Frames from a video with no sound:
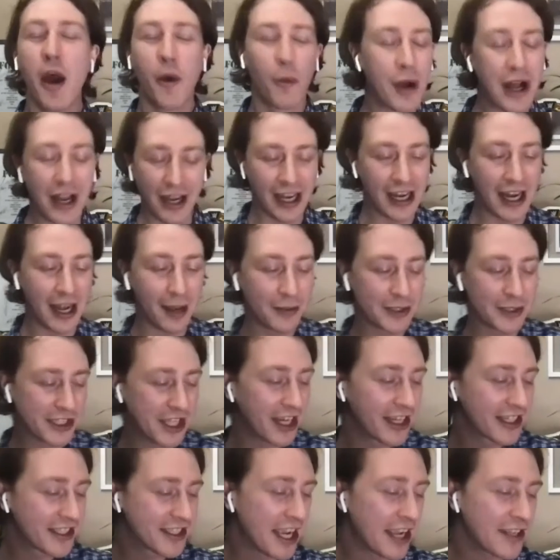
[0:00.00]
Well, and I was
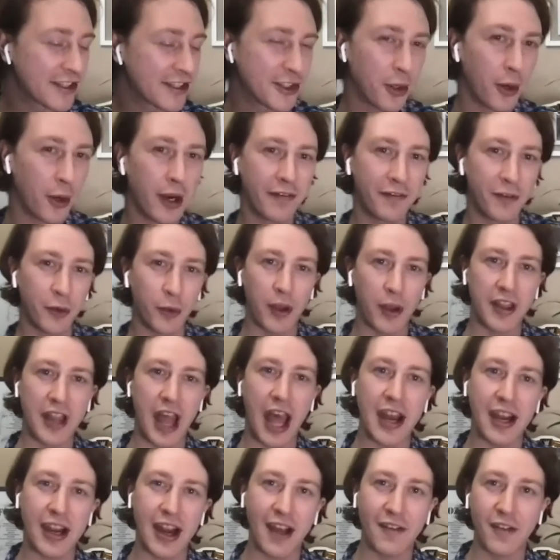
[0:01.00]
gonna say sorry for when that
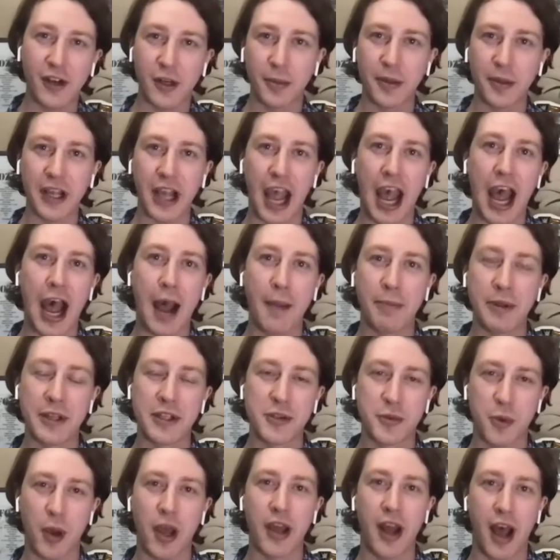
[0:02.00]
inevitably happens
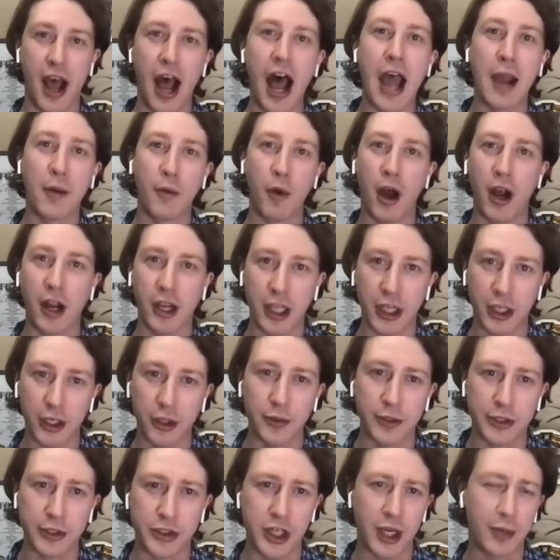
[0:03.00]
when I walk into
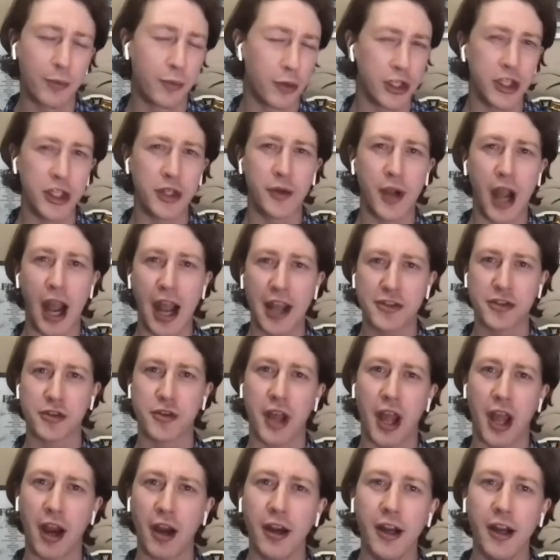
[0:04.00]
a gym when you guys are there.